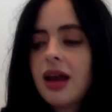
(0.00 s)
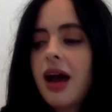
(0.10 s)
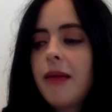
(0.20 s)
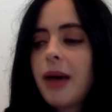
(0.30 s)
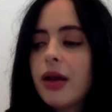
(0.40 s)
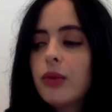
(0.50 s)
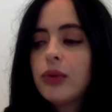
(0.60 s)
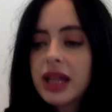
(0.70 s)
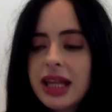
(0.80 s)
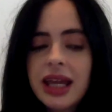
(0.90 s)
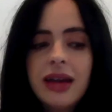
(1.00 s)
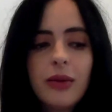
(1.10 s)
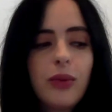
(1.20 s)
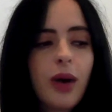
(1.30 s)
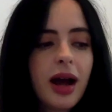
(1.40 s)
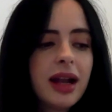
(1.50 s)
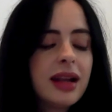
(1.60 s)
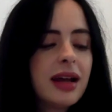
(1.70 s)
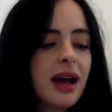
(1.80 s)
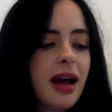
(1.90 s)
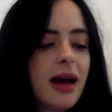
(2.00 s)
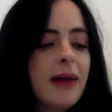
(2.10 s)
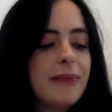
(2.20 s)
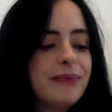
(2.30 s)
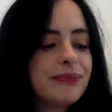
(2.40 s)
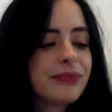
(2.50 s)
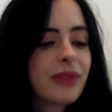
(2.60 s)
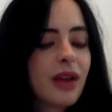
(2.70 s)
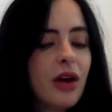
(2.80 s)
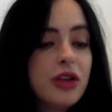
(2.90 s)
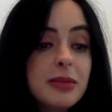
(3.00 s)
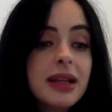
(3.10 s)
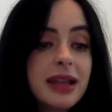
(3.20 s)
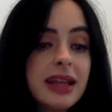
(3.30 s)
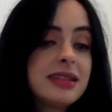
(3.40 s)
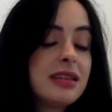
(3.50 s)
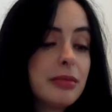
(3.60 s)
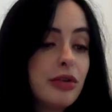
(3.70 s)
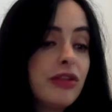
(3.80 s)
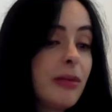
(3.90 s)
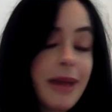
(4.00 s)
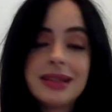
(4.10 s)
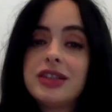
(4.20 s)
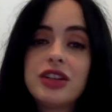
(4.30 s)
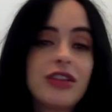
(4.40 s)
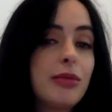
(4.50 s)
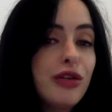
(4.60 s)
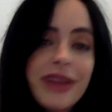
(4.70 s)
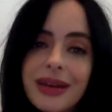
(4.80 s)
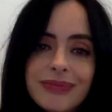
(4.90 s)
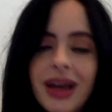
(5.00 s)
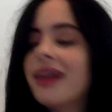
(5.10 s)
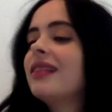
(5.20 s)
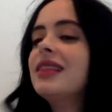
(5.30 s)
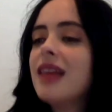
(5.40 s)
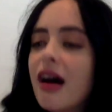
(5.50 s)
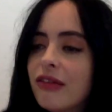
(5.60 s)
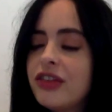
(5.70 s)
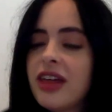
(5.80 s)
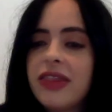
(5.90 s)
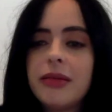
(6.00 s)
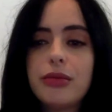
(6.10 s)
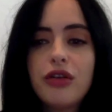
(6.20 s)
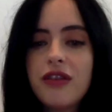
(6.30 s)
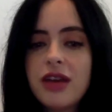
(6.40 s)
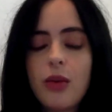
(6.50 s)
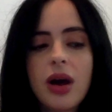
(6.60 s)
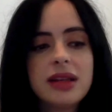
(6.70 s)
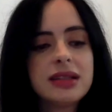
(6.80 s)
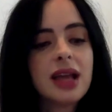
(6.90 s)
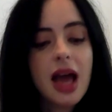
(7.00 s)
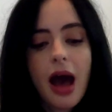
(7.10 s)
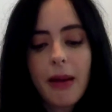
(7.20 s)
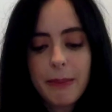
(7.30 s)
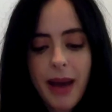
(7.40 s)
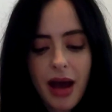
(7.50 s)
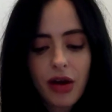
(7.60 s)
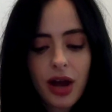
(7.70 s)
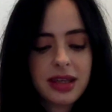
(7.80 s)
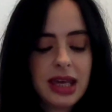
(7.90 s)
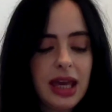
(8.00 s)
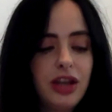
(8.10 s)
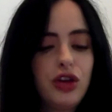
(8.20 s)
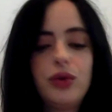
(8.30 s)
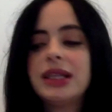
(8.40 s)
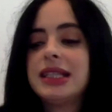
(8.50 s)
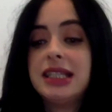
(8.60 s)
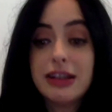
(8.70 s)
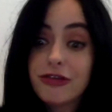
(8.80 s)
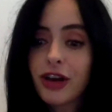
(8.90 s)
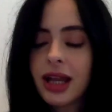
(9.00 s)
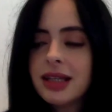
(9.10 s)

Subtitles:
But really what, ultimately it's the message of the movie. I loved that the movie was about a kid who is different